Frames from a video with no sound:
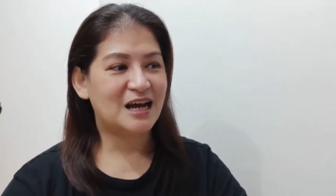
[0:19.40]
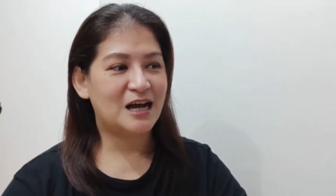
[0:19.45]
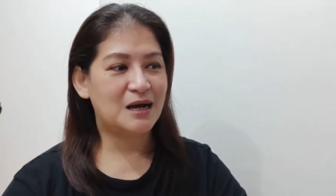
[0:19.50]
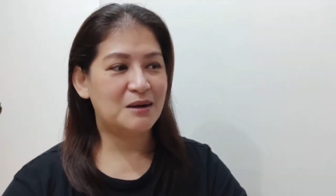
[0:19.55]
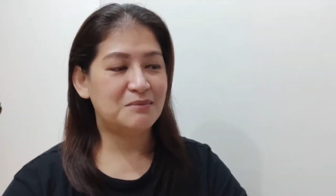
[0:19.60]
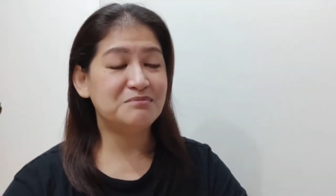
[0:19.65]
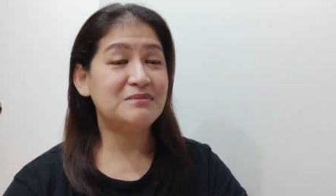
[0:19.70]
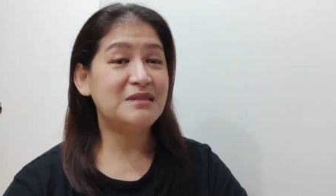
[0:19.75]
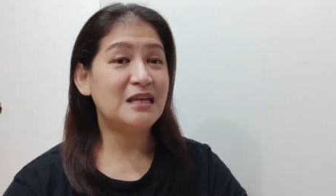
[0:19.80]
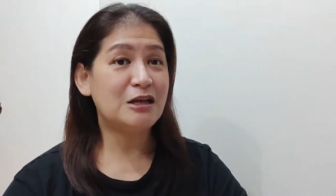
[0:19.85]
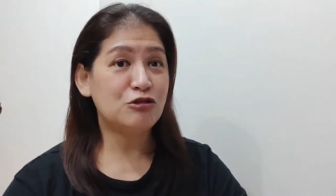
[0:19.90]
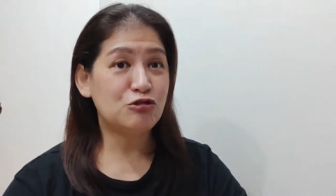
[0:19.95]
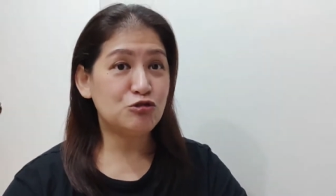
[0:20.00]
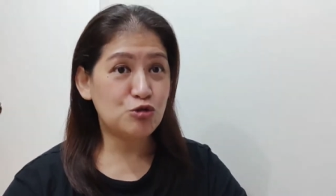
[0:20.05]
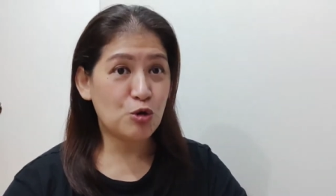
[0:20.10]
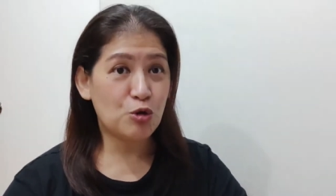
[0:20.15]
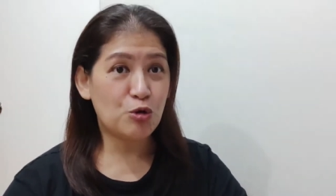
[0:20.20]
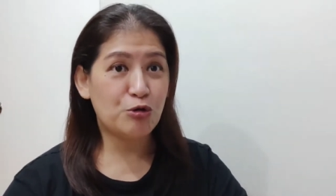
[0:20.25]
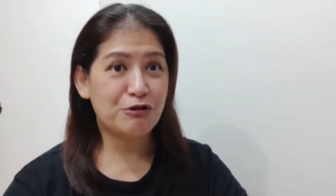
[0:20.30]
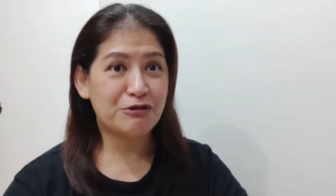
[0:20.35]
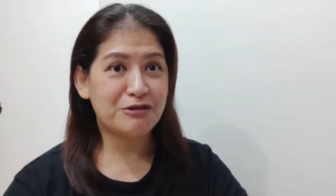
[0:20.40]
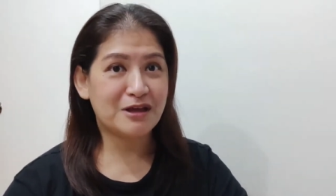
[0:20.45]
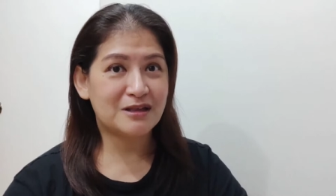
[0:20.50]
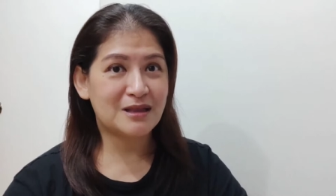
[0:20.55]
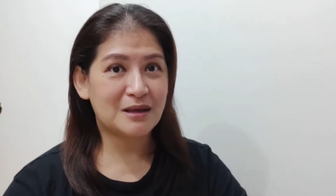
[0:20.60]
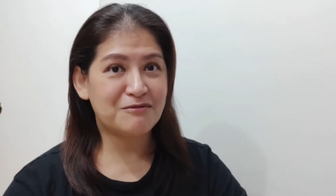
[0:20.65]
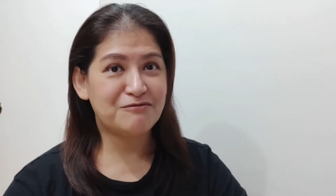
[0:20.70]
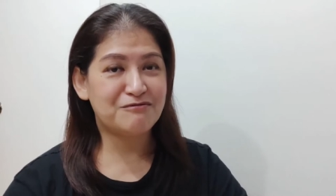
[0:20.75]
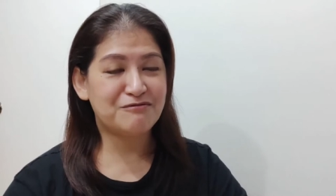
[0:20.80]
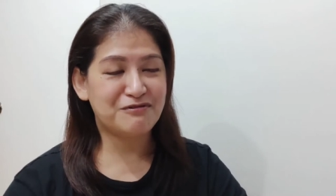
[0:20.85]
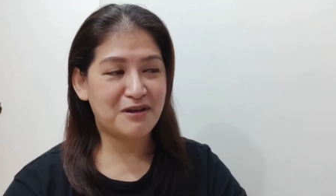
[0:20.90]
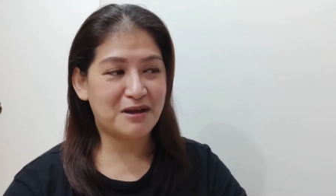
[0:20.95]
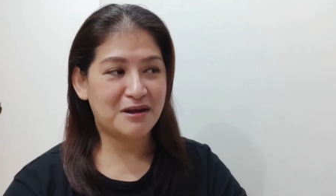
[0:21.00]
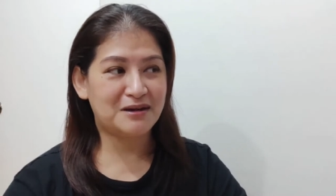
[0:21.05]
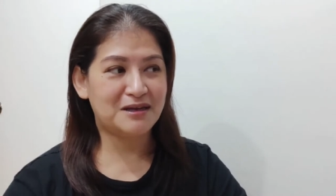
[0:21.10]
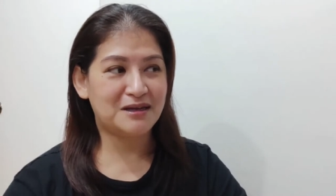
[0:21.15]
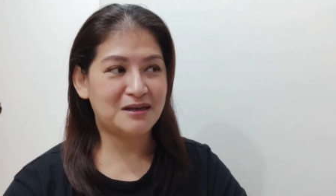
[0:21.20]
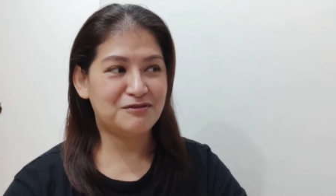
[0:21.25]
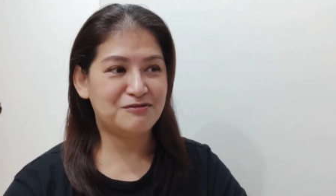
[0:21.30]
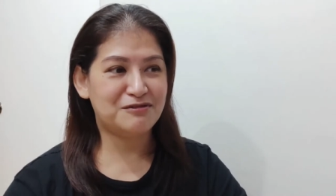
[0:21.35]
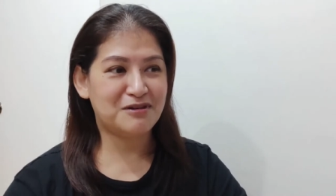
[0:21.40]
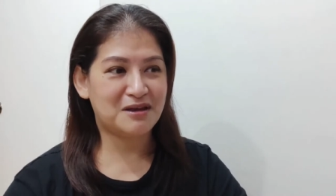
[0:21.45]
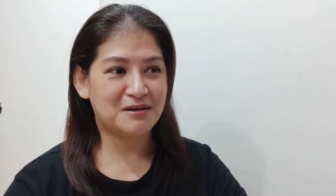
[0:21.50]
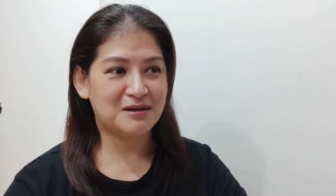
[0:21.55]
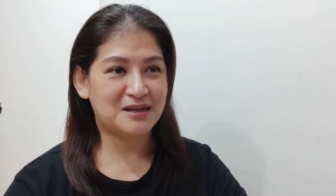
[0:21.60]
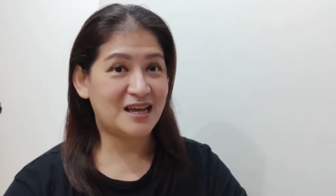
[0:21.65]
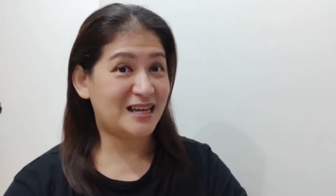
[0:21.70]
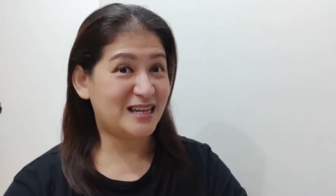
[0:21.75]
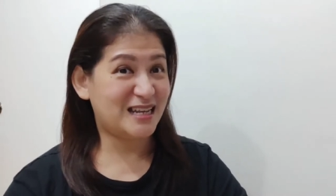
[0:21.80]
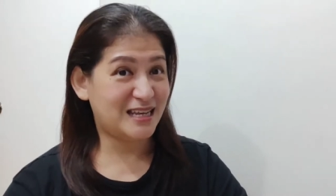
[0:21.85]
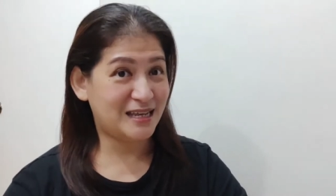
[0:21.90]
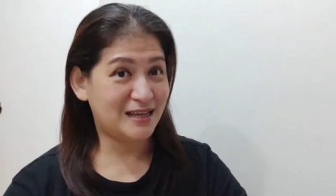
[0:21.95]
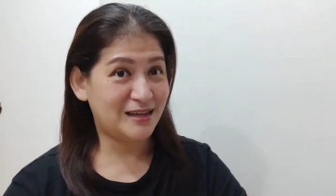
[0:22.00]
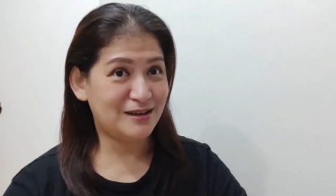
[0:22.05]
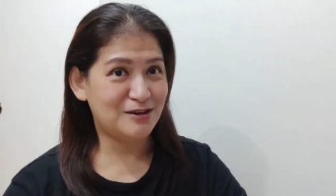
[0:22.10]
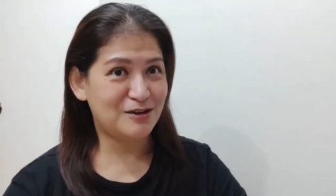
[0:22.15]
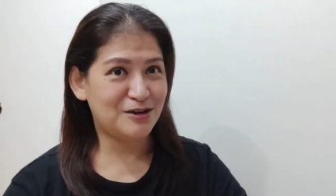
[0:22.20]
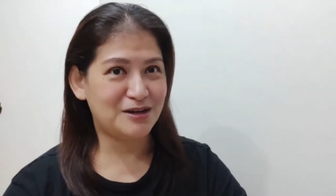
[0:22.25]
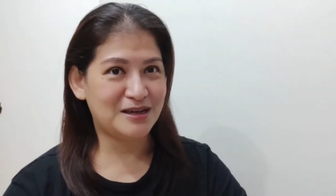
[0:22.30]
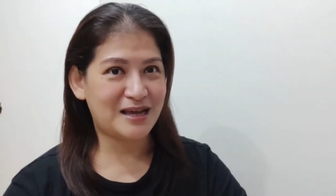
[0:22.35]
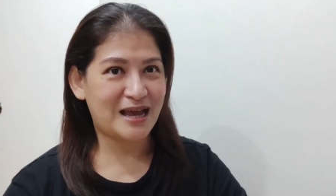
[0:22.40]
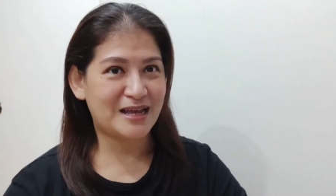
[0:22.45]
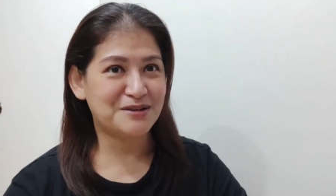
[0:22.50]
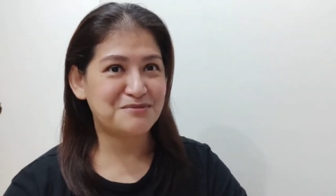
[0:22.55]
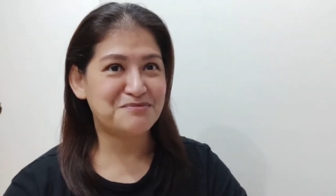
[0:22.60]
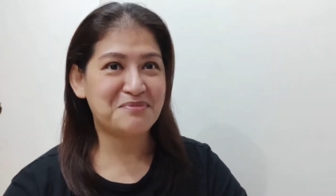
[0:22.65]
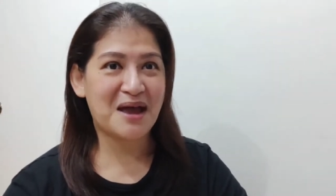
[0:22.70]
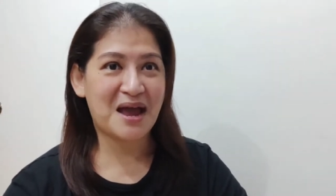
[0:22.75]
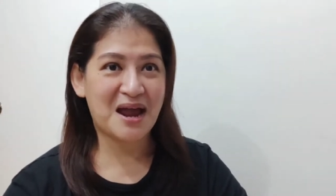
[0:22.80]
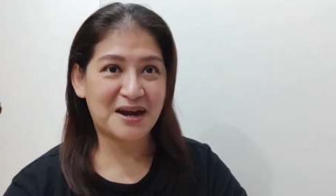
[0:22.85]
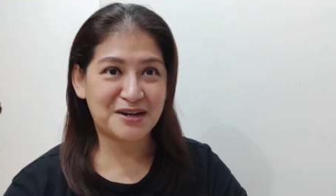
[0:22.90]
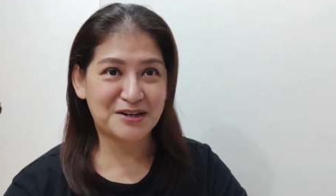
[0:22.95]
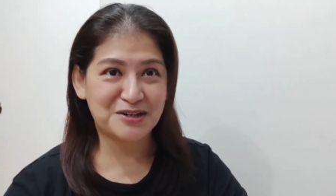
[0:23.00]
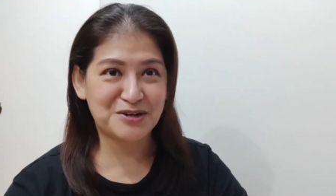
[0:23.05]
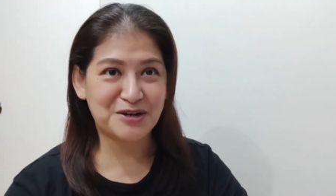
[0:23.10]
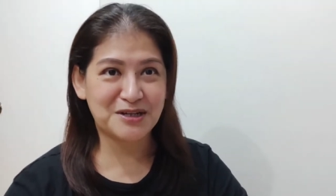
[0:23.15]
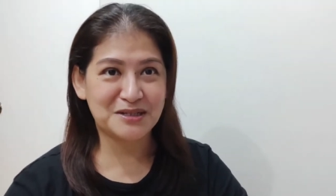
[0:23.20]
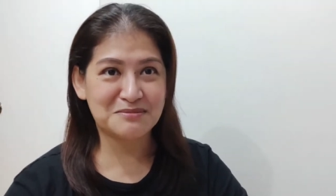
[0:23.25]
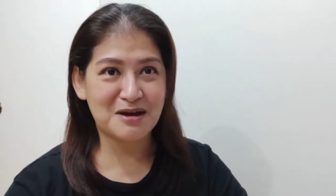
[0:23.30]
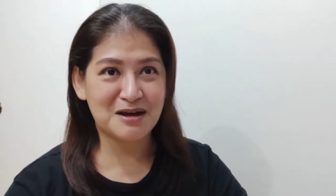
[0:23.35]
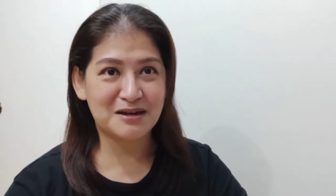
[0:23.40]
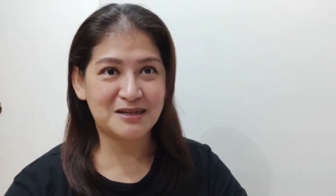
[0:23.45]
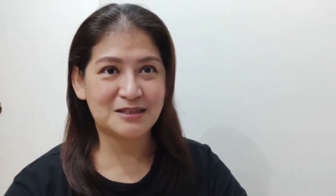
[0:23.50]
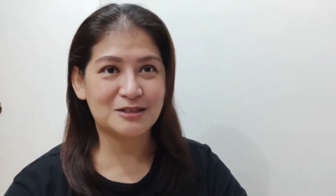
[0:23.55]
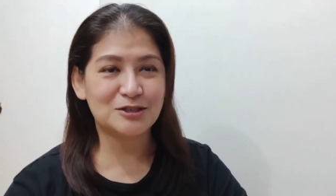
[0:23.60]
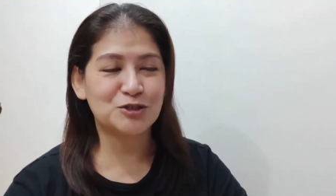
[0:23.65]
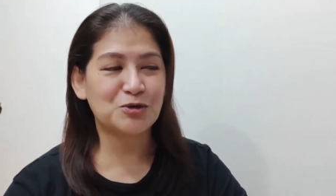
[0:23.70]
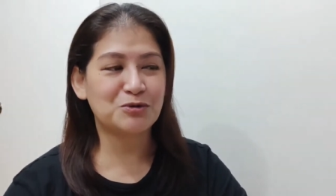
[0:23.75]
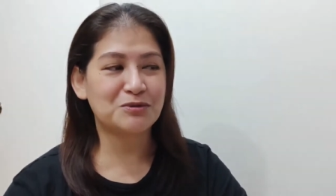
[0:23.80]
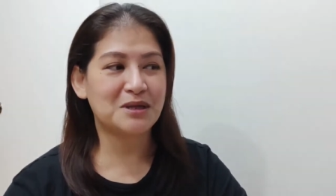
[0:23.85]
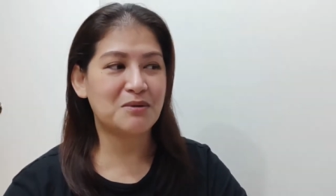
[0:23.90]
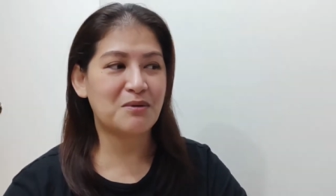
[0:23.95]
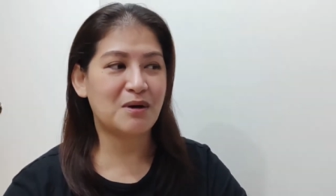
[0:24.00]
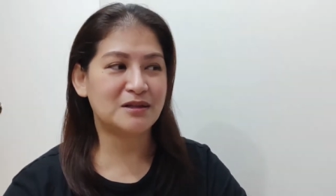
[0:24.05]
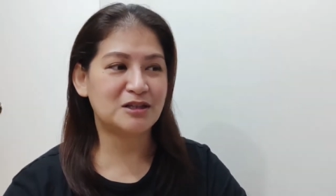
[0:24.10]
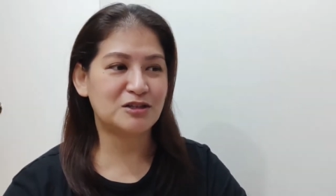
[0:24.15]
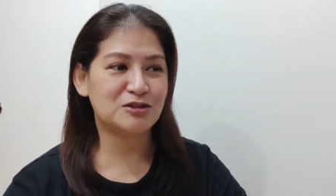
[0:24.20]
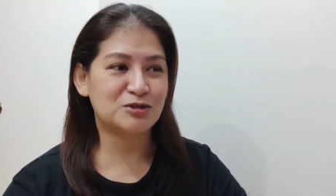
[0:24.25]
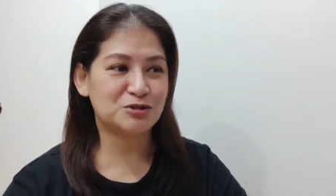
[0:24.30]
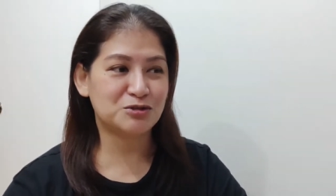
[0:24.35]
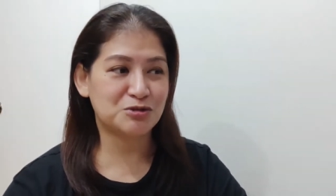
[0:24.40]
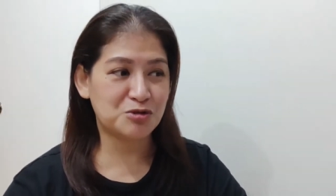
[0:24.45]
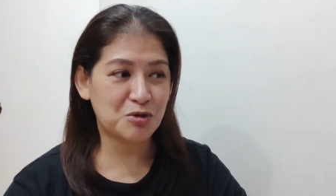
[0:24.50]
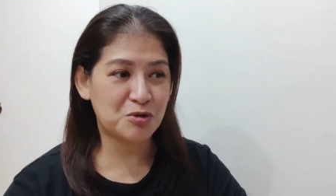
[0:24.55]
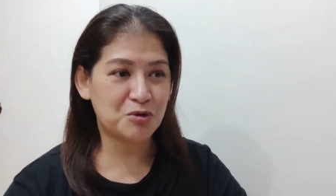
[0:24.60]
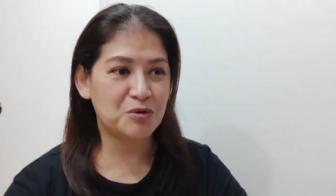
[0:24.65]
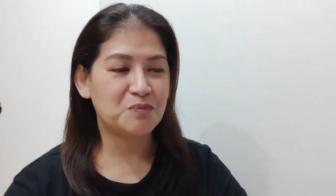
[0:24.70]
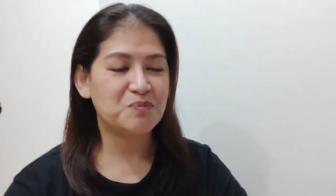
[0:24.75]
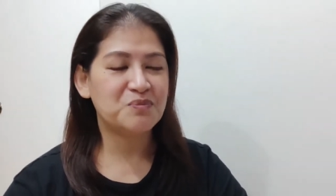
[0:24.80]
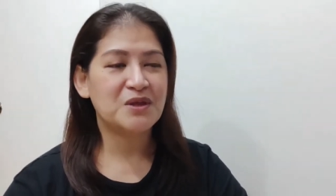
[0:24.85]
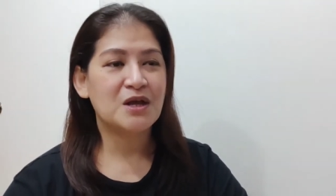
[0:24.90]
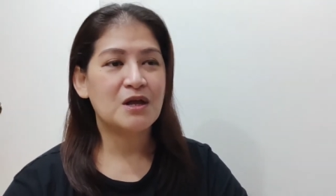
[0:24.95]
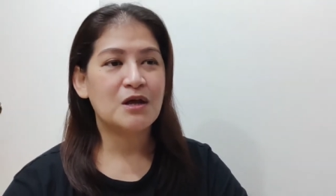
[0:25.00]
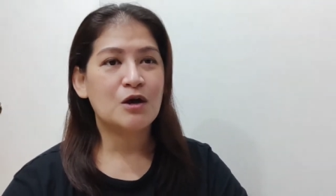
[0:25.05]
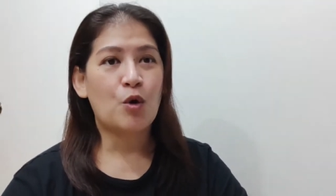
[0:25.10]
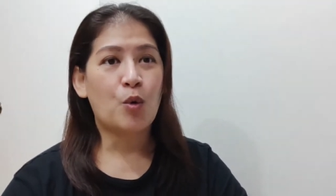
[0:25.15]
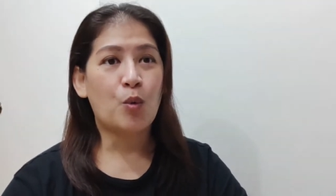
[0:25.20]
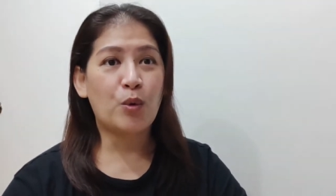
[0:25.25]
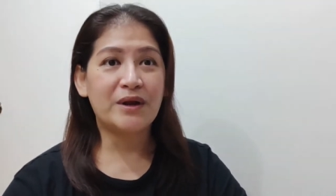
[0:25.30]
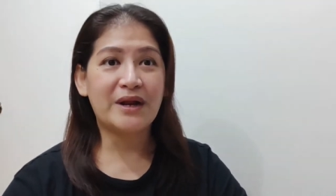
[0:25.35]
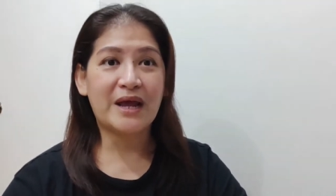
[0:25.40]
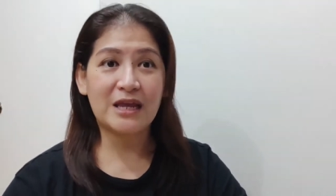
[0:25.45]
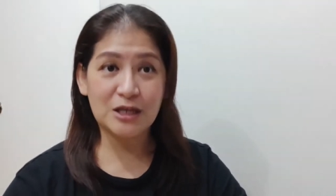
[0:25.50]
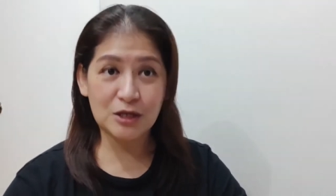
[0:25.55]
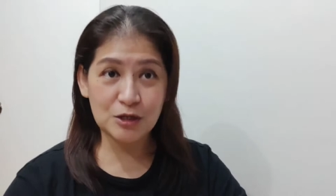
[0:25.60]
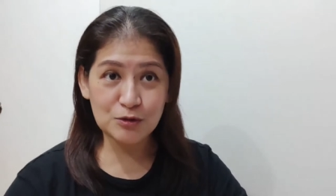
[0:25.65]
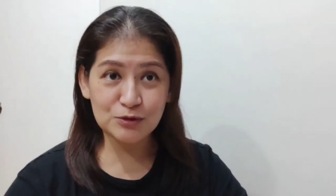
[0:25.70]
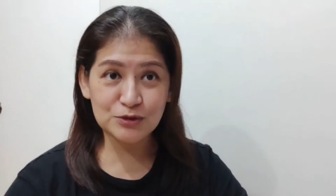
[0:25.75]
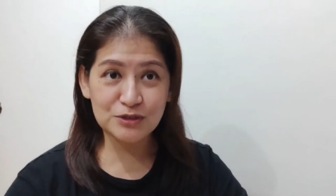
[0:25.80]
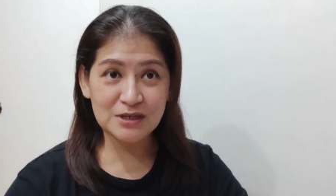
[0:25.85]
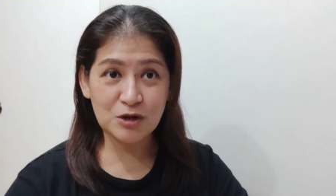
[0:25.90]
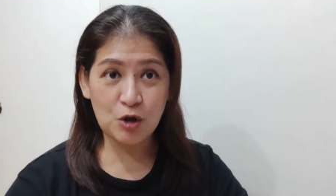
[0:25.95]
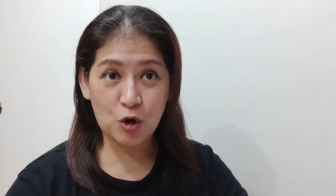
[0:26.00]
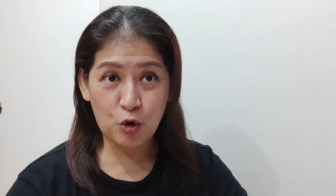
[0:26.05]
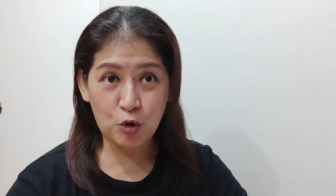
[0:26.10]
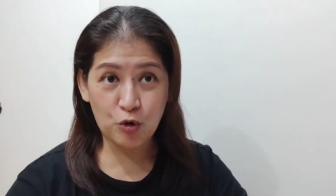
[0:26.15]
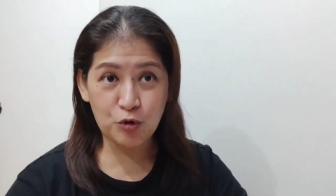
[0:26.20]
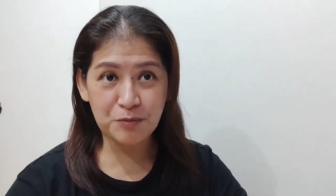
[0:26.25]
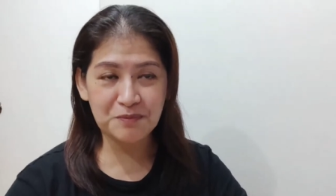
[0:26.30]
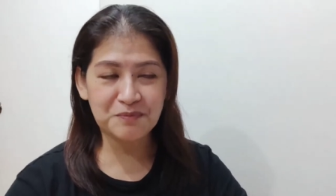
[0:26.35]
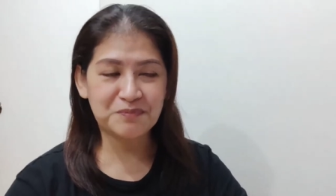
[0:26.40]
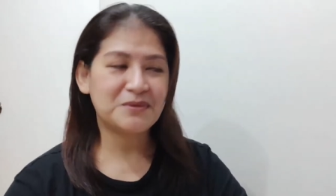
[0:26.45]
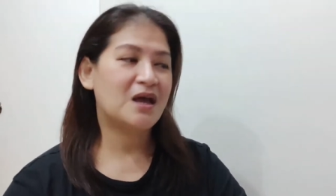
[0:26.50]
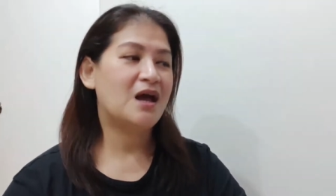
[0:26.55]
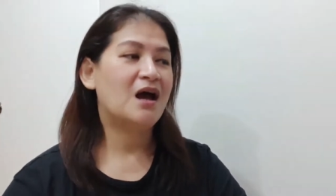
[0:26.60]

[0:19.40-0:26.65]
um, they know that I'm very, very annoying or kind of paranoid about it. So they wanted to know what I use at home.